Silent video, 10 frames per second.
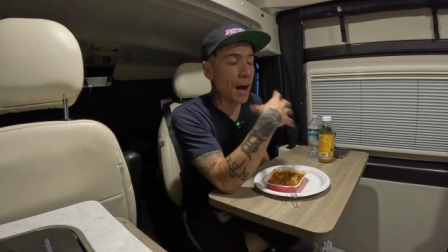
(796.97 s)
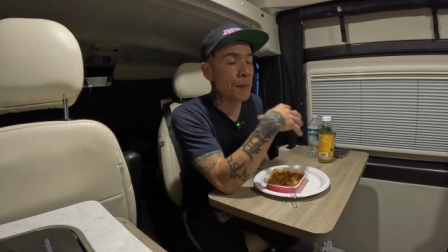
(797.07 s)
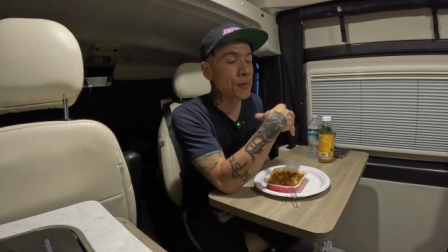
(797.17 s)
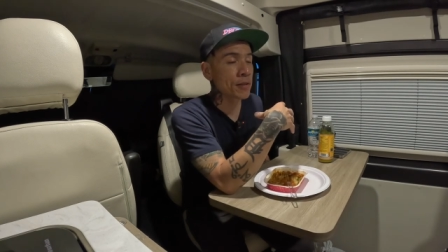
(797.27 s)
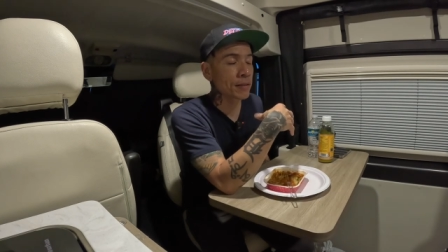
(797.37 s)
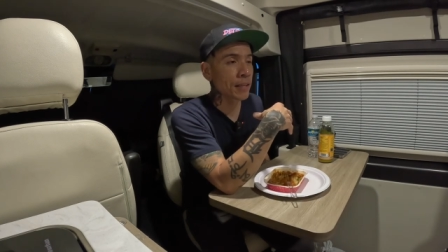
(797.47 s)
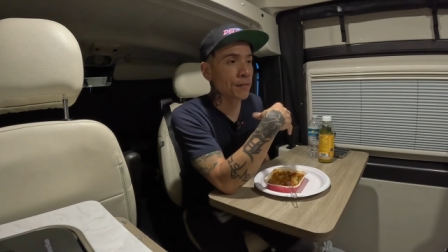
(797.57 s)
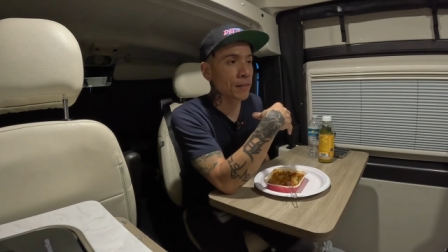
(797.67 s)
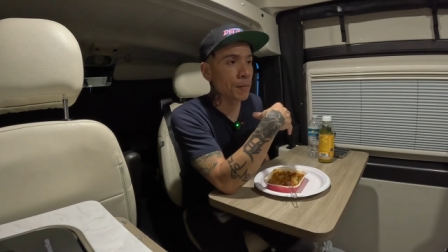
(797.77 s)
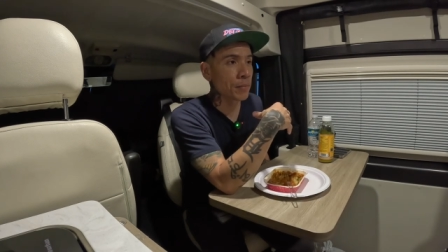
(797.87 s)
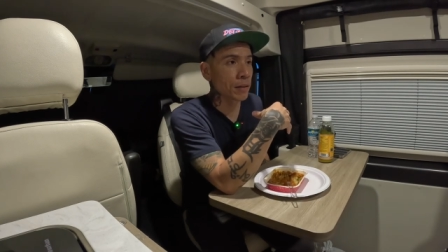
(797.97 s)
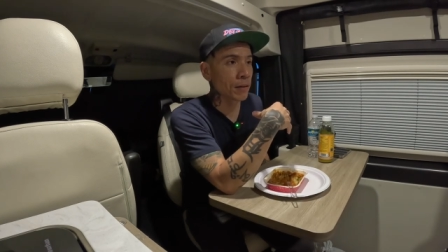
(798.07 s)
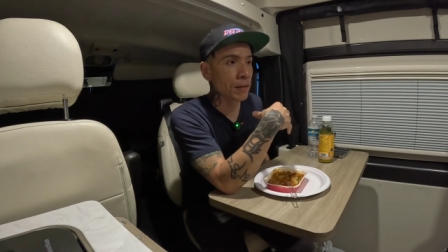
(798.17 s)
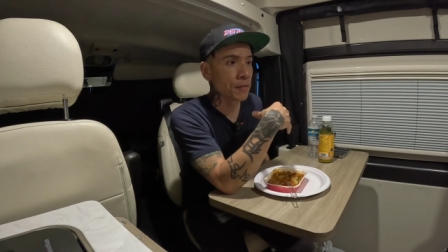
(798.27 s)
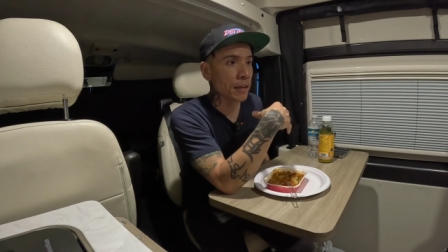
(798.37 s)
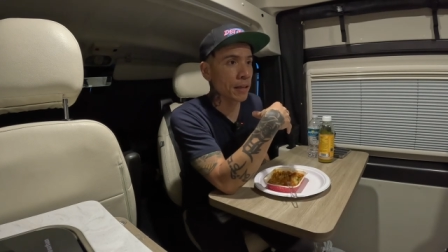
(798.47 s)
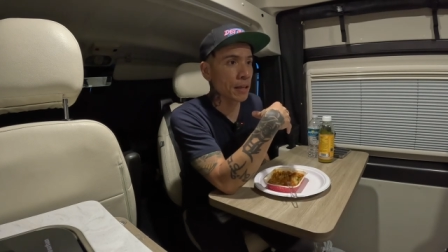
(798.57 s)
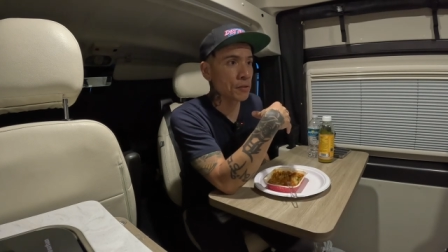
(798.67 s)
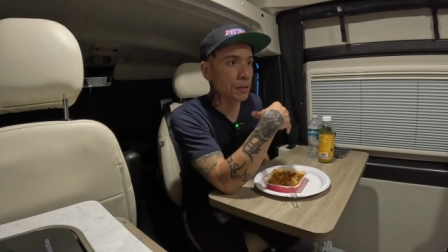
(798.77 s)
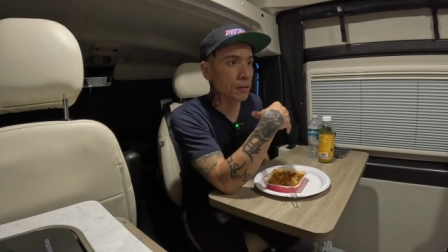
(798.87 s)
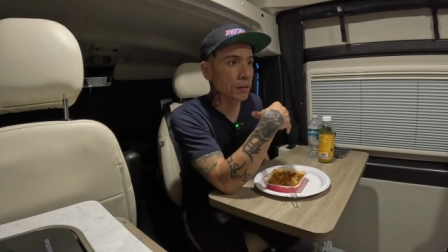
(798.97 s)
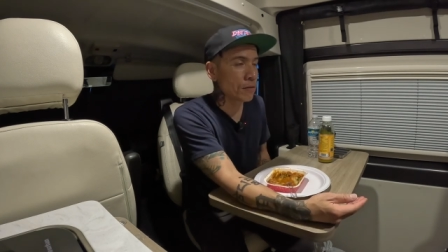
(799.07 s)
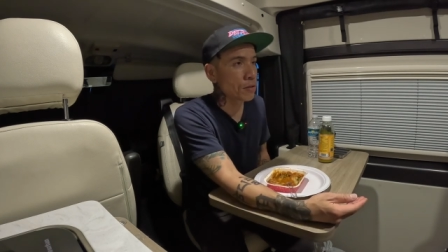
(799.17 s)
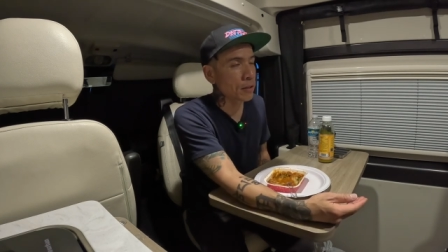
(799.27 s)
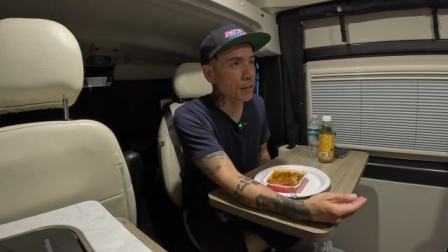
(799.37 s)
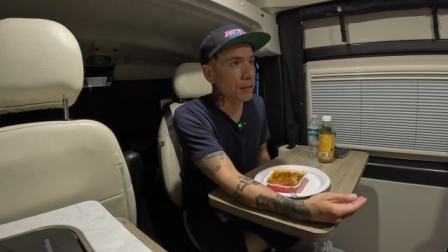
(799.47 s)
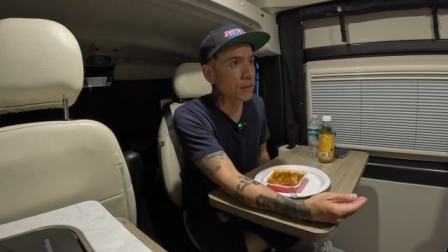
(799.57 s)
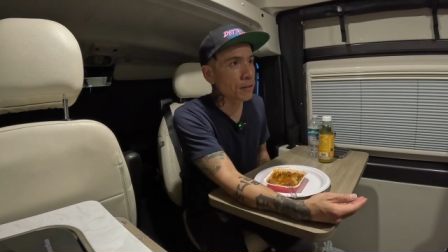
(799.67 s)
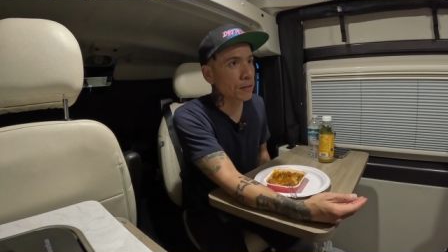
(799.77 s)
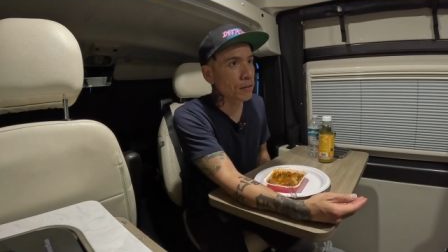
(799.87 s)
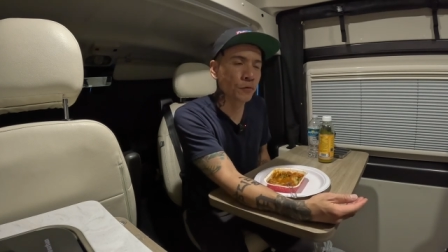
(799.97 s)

I personally have not been on a vacation since